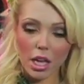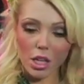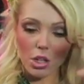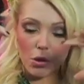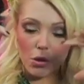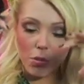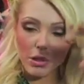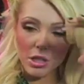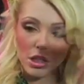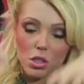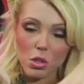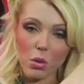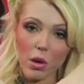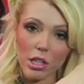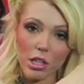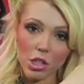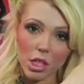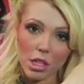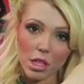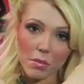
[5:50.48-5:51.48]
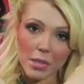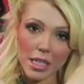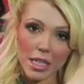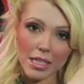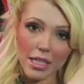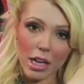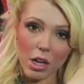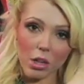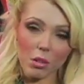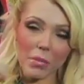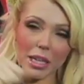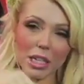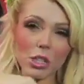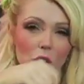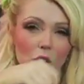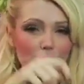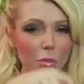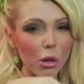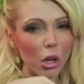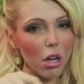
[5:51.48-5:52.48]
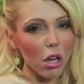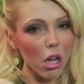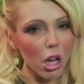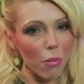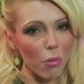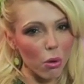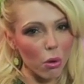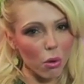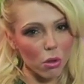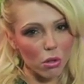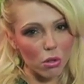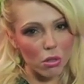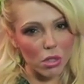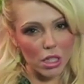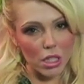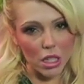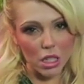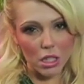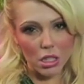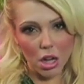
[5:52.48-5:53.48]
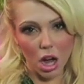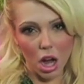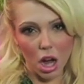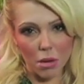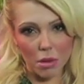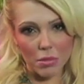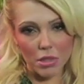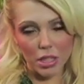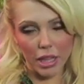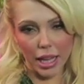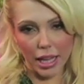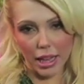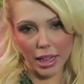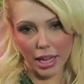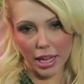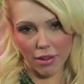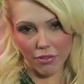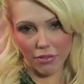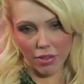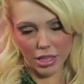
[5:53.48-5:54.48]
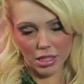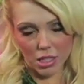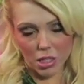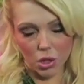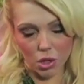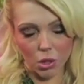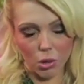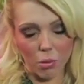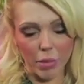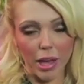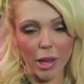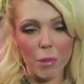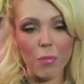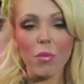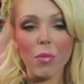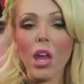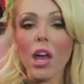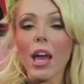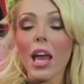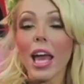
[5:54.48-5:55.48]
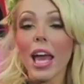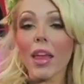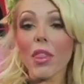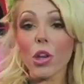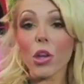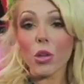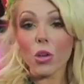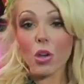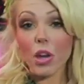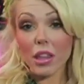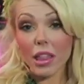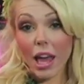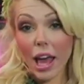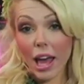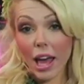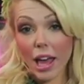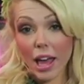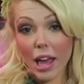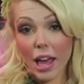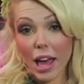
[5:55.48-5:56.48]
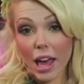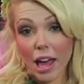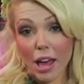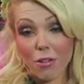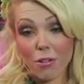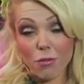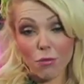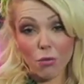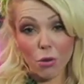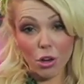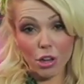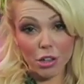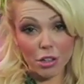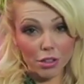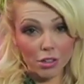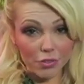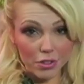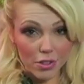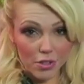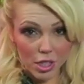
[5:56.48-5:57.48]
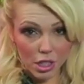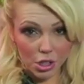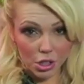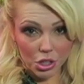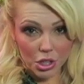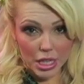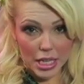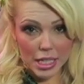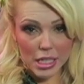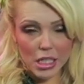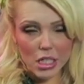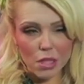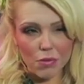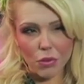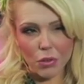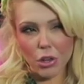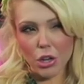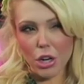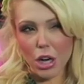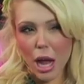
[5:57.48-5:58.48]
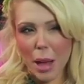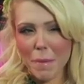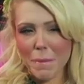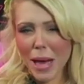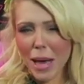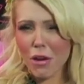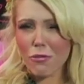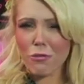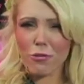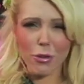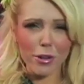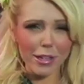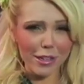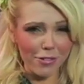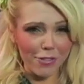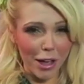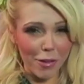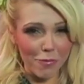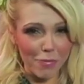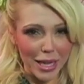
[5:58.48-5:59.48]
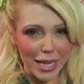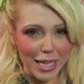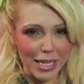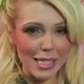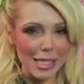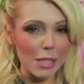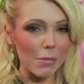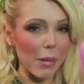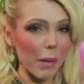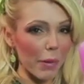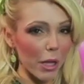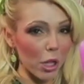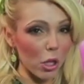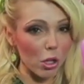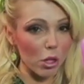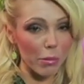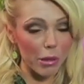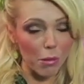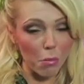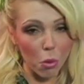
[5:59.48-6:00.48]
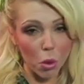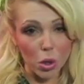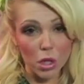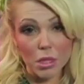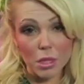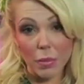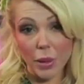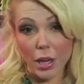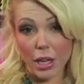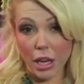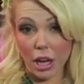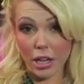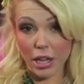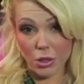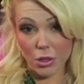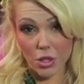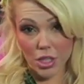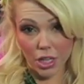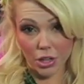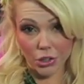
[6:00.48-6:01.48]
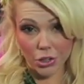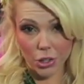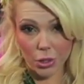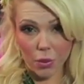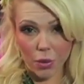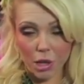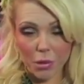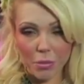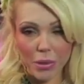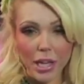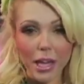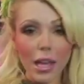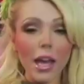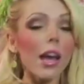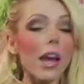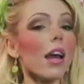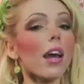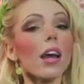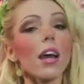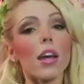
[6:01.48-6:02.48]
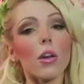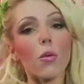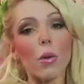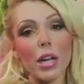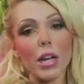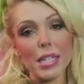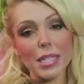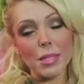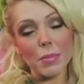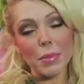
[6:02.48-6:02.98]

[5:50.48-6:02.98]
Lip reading: and you put the squash on upside down. Make sure you poke a couple holes in the top to like let it vent a little bit, and then you cook that at 450 degrees for about 45 minutes, maybe a little bit more depending on how tender you want to be. Want it